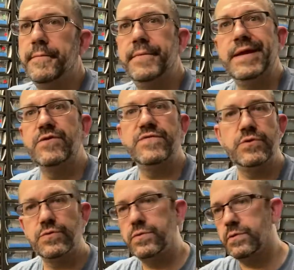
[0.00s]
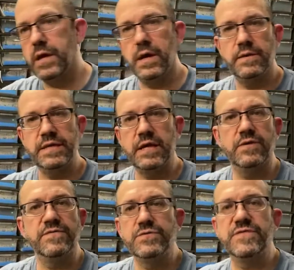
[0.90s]
interview, and they
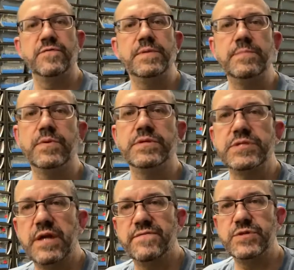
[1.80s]
interview different people and stuff.